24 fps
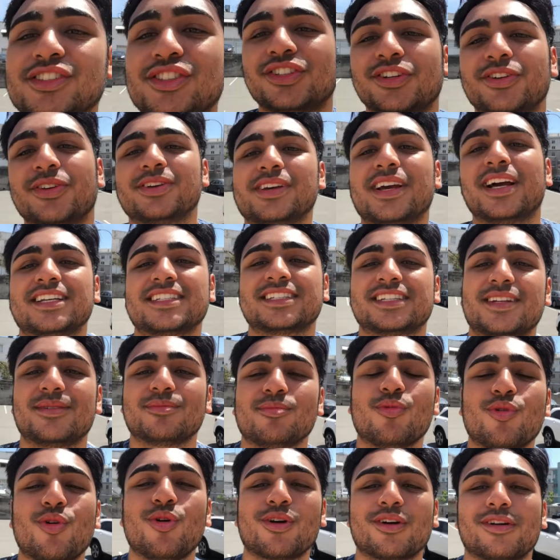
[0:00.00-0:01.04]
show you guys any
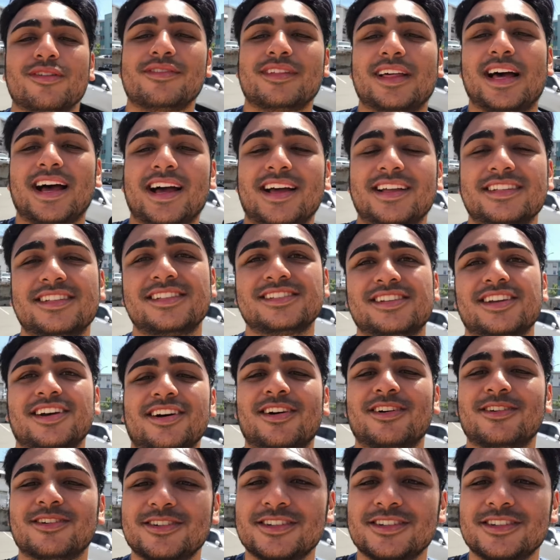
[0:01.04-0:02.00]
more of that. So